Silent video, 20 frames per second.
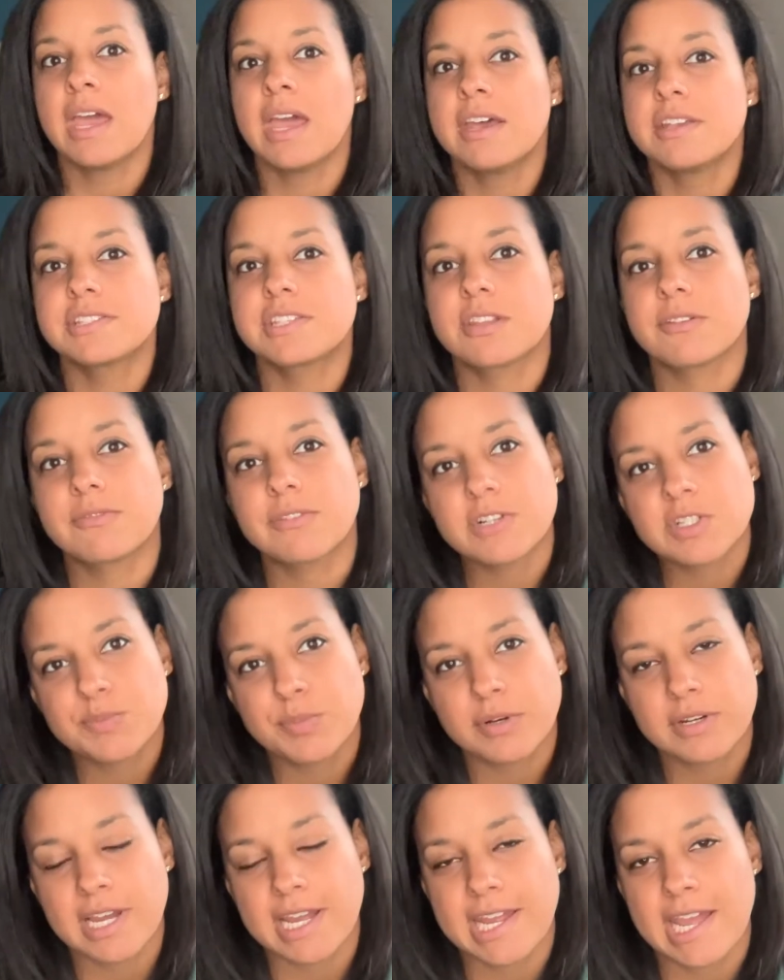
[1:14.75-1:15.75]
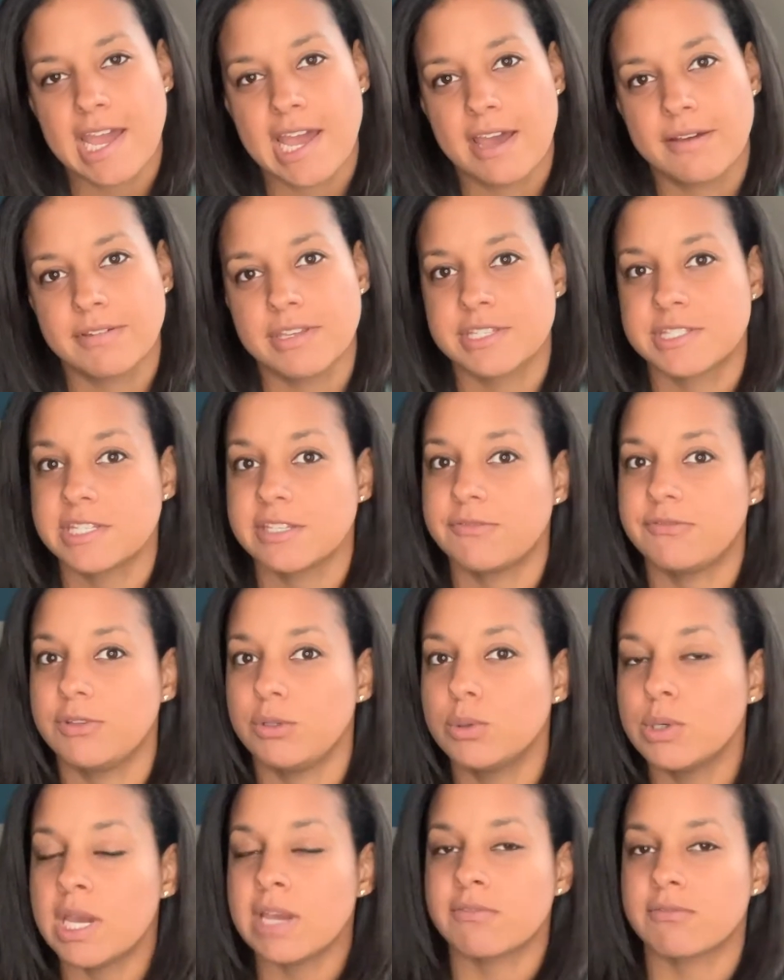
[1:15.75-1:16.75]
So the first book I have is if
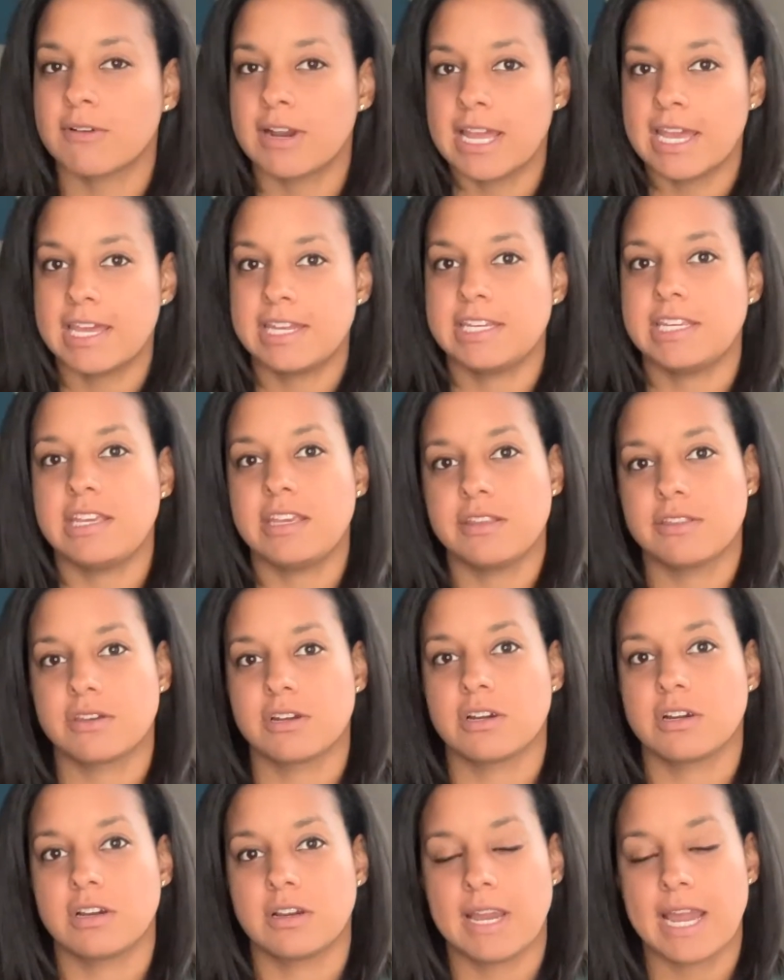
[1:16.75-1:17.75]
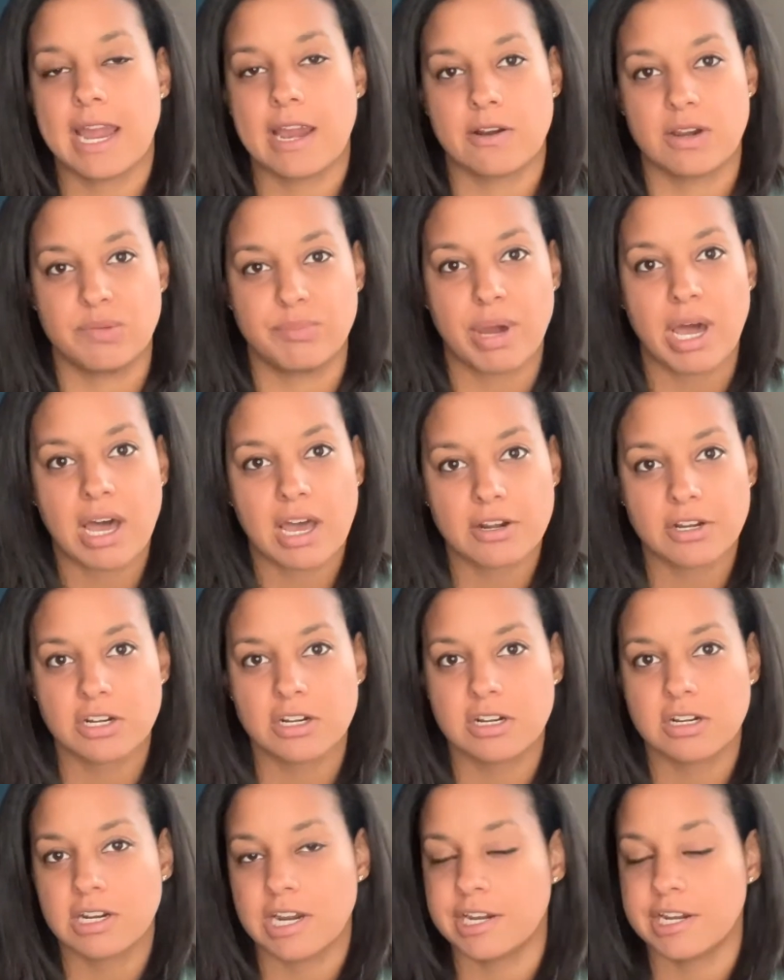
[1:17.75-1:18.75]
you have read either Harry
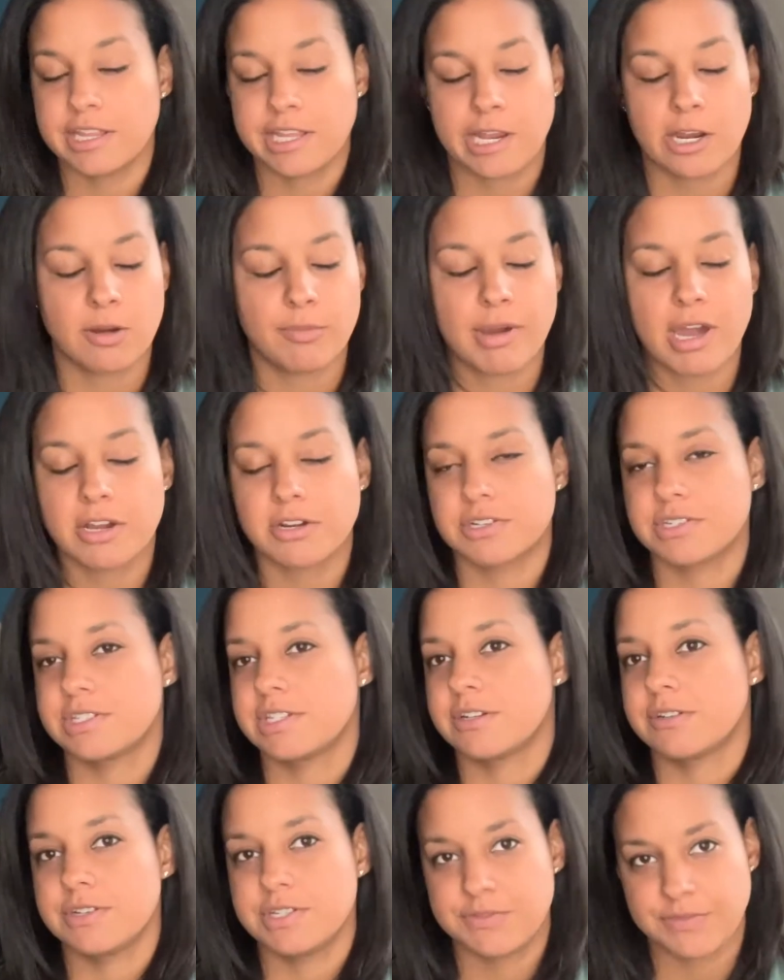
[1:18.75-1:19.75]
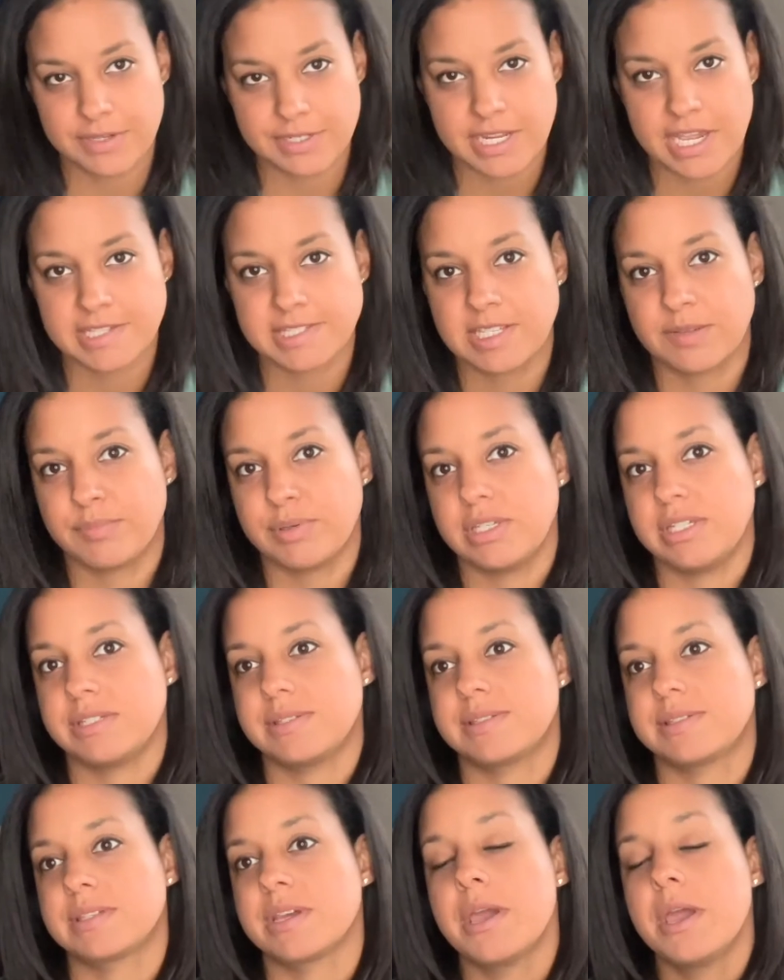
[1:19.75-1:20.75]
Potter, any of the Harry Potter series, Fantastic
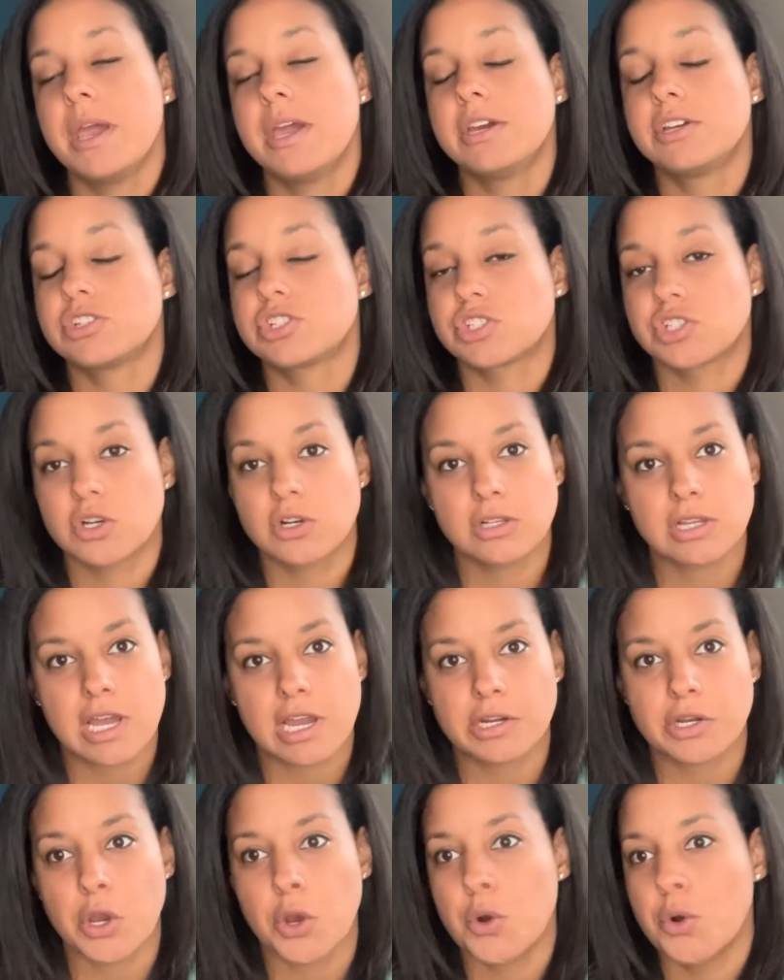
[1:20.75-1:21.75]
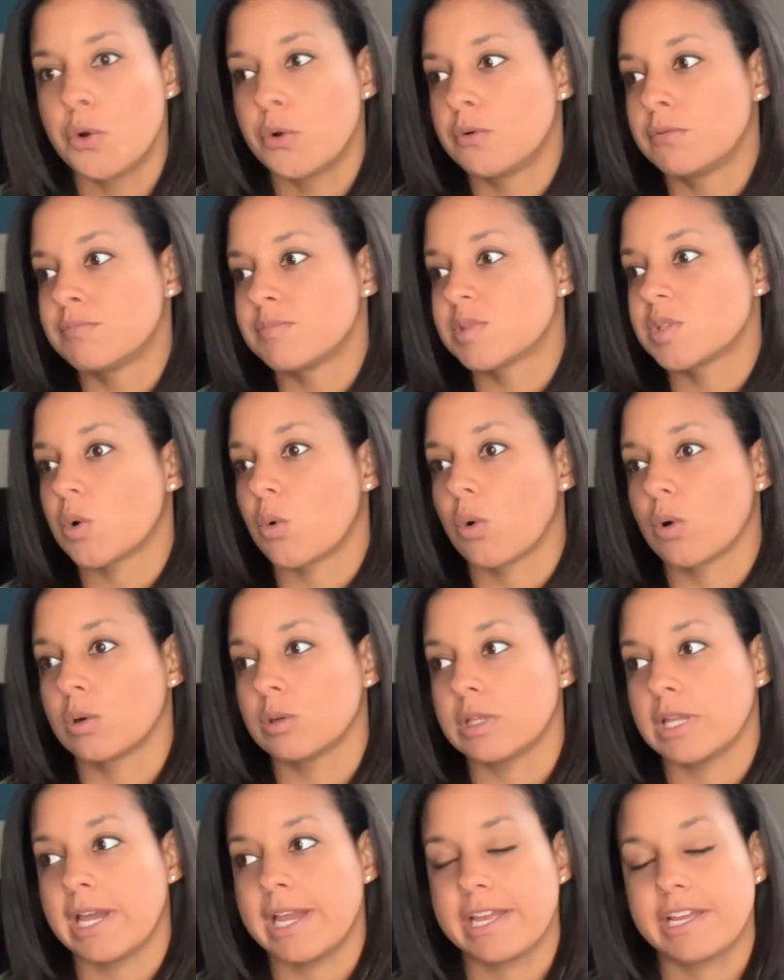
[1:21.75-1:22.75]
Beasts, Sherlock, Holmes, or
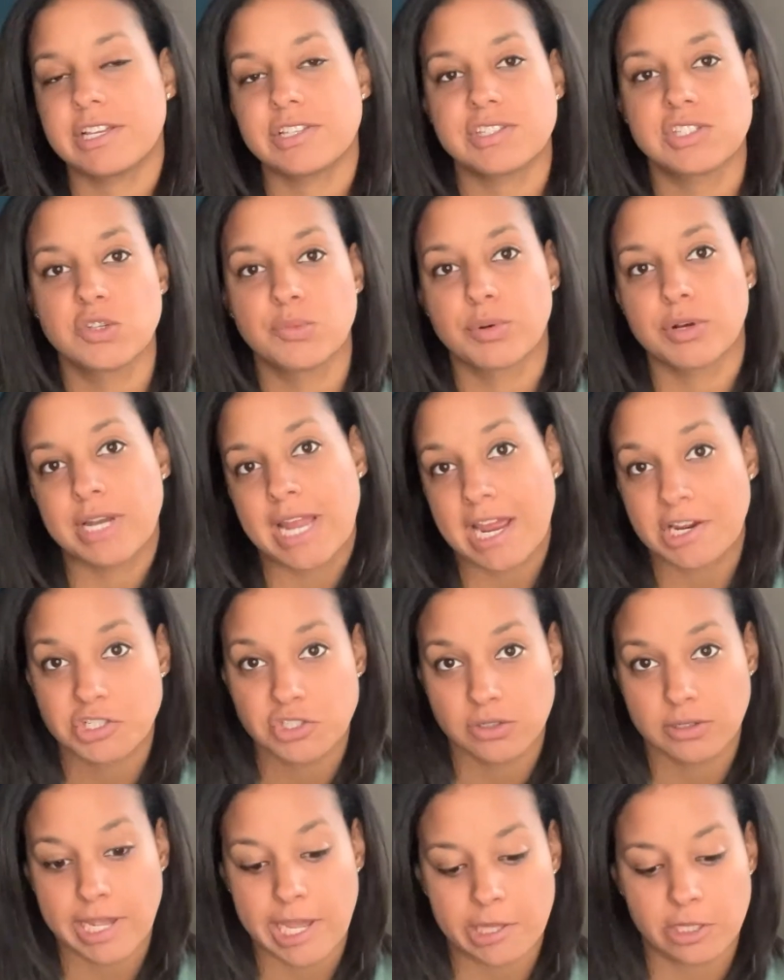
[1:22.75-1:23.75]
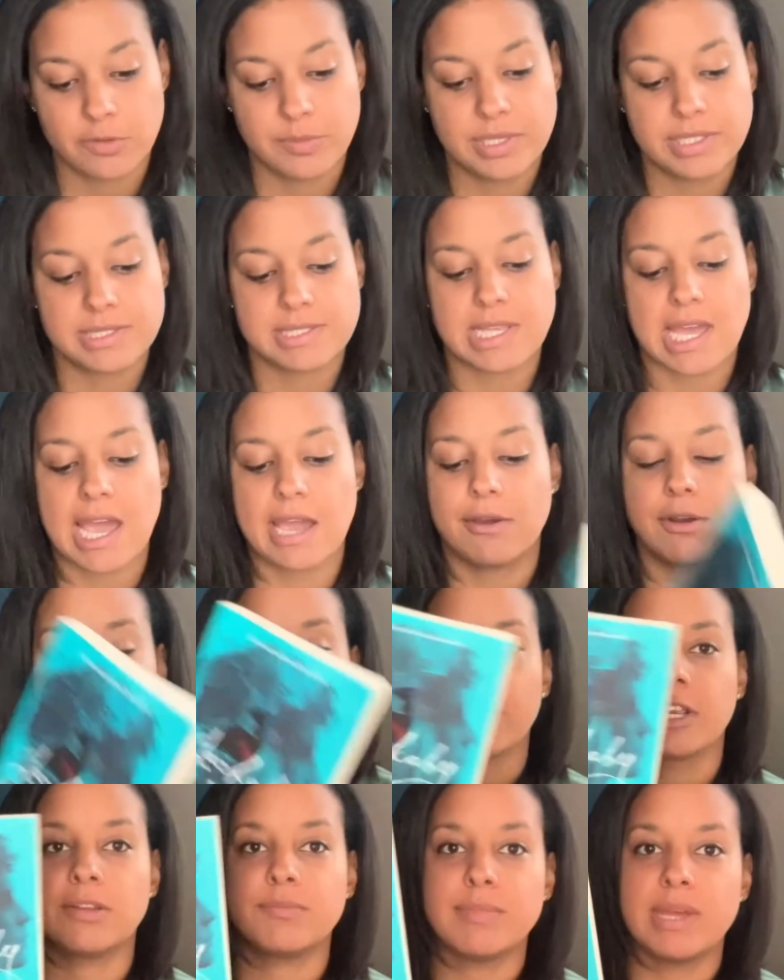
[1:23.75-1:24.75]
like supernatural elements, I would
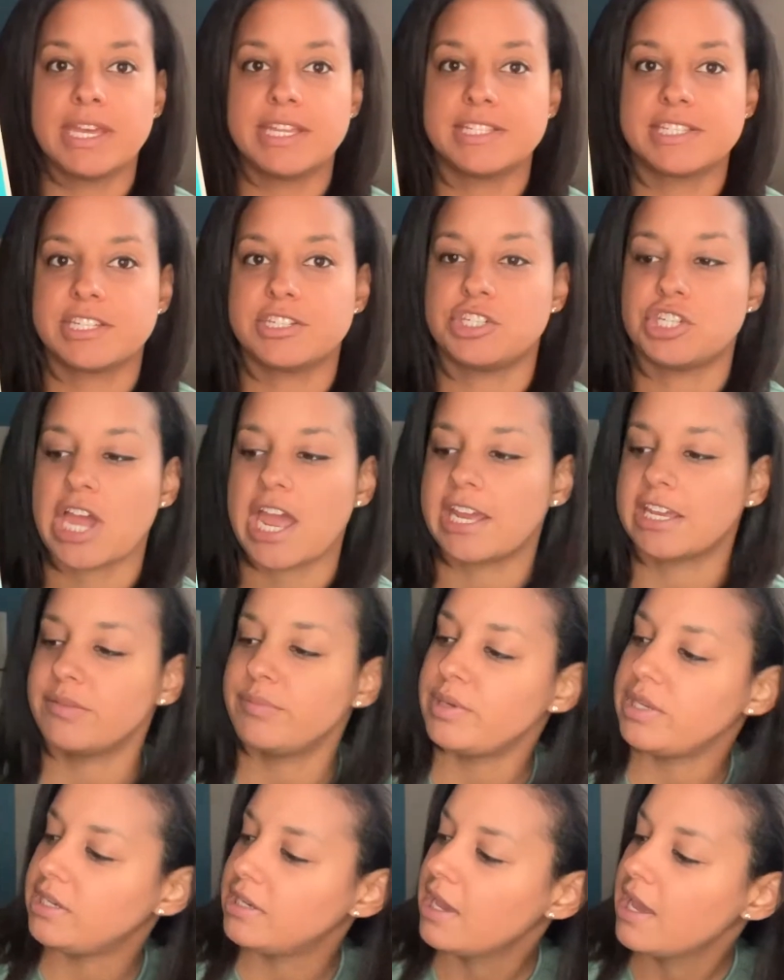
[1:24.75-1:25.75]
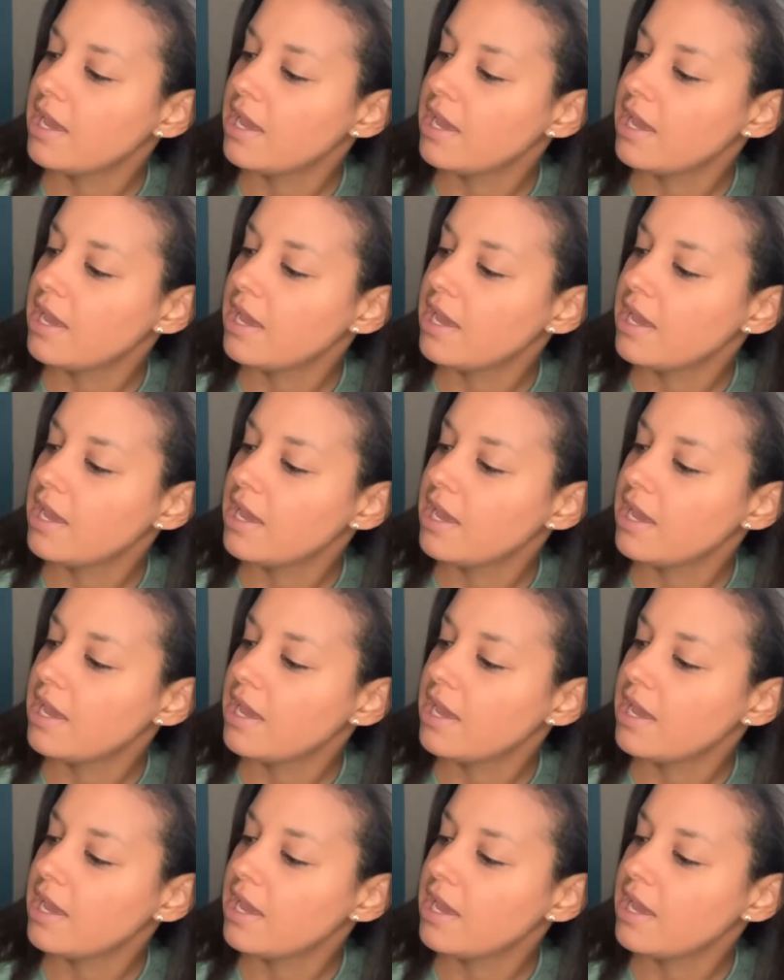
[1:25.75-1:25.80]
recommend Jackaby